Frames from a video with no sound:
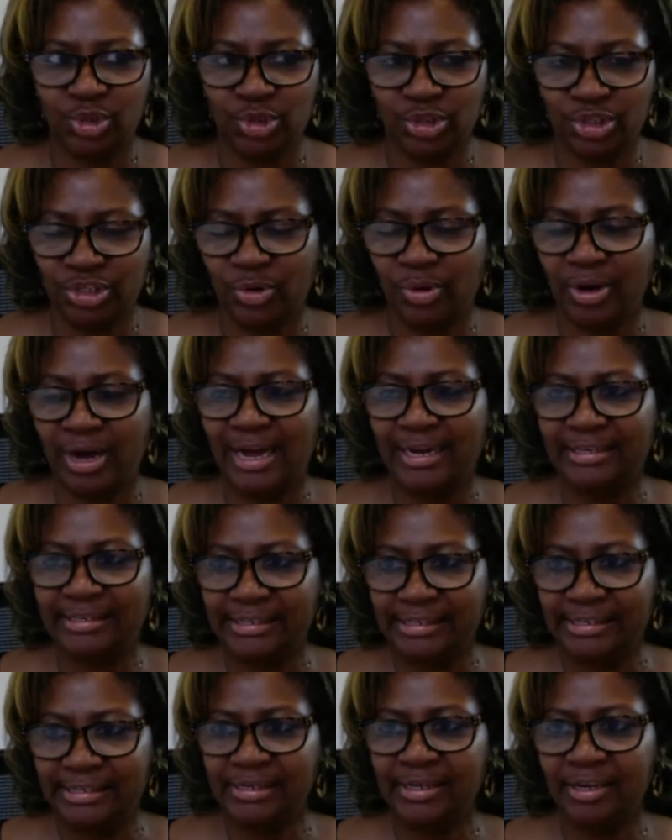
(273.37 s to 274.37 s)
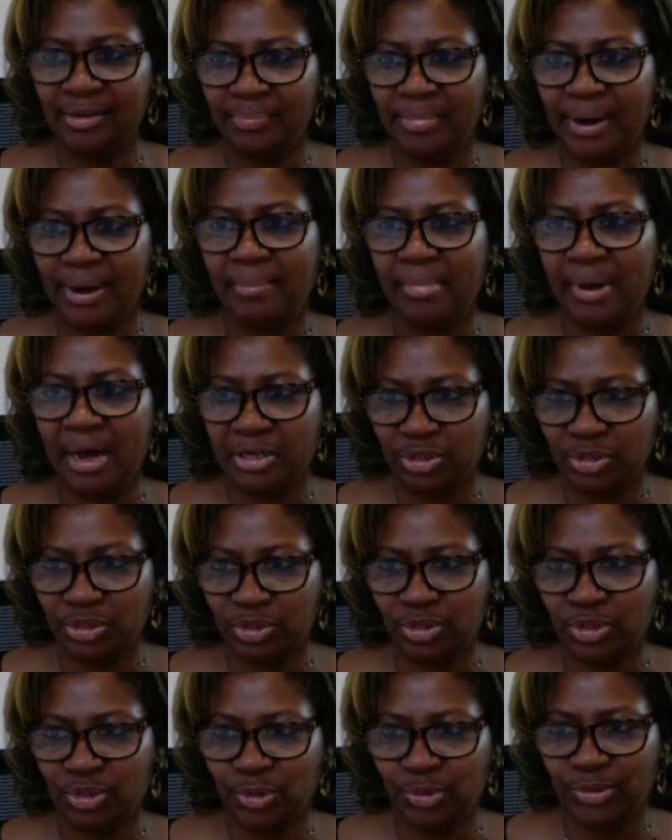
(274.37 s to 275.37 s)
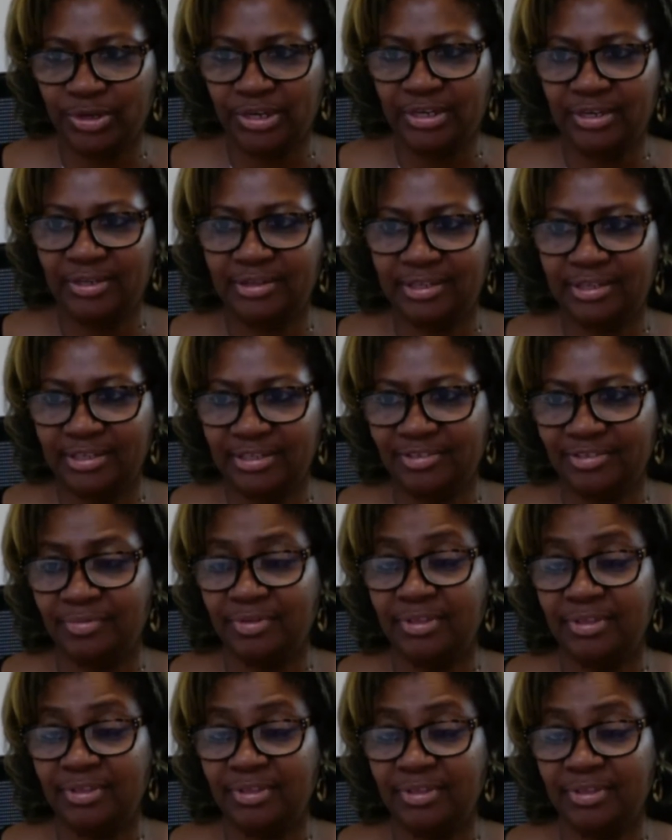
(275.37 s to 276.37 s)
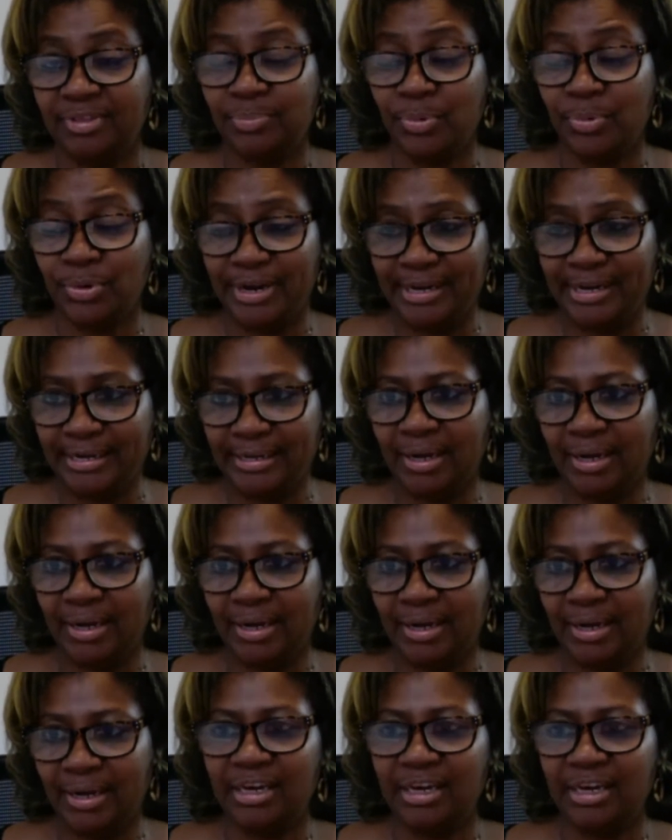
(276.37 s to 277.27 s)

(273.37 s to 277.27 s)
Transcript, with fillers: so I did get my master's degree this this spring uh,